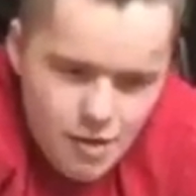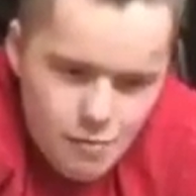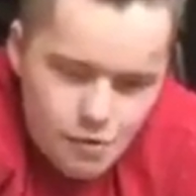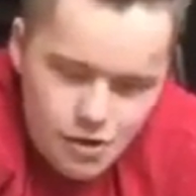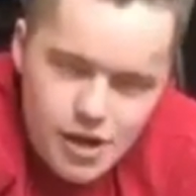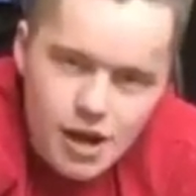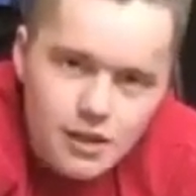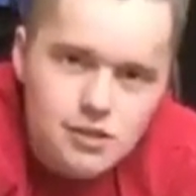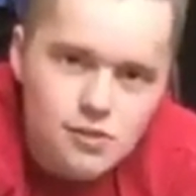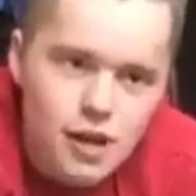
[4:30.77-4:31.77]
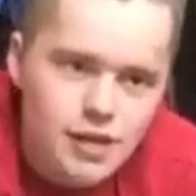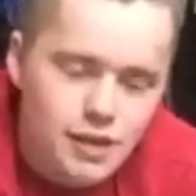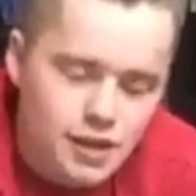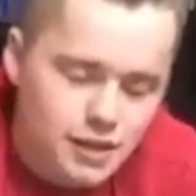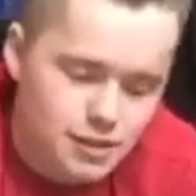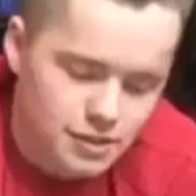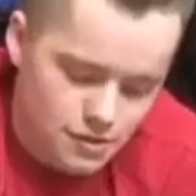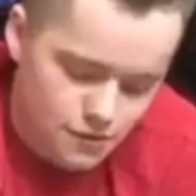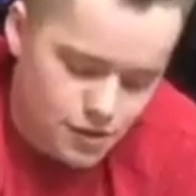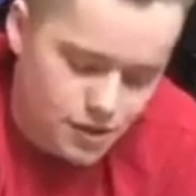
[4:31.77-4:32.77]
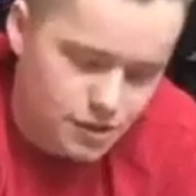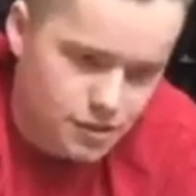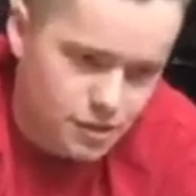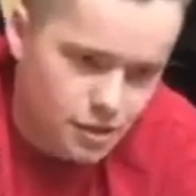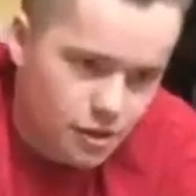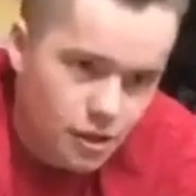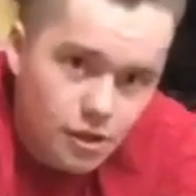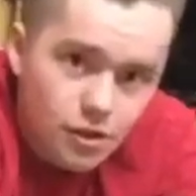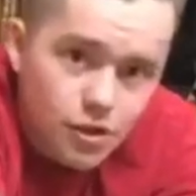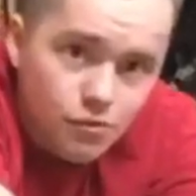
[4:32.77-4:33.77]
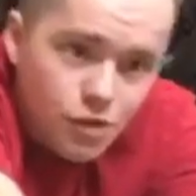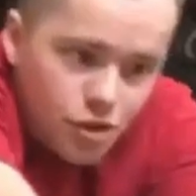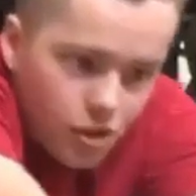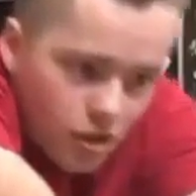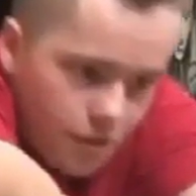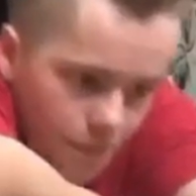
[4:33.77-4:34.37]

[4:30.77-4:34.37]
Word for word: But yeah, I do like that. And obviously there's the, the original.